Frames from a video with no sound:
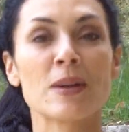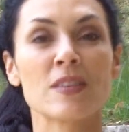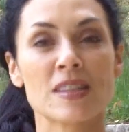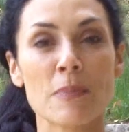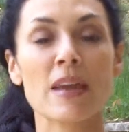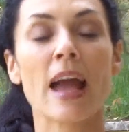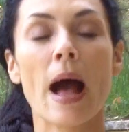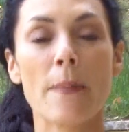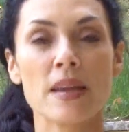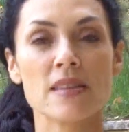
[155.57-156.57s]
but if something
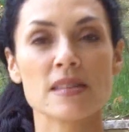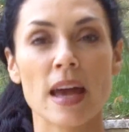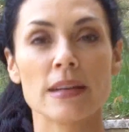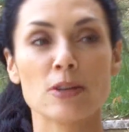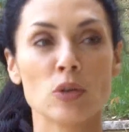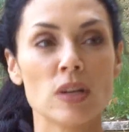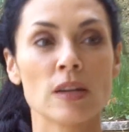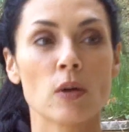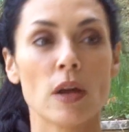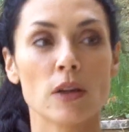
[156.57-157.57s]
happens that you
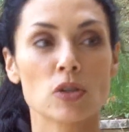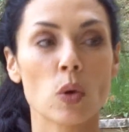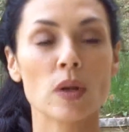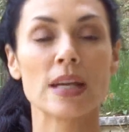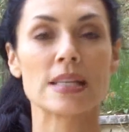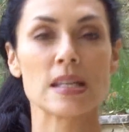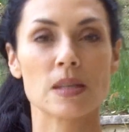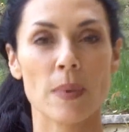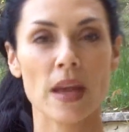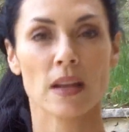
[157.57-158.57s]
didn't totally
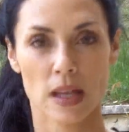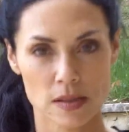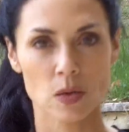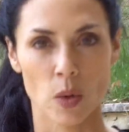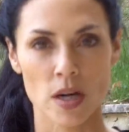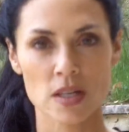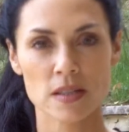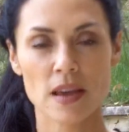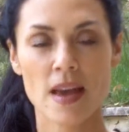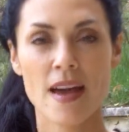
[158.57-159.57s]
anticipate, it's yours.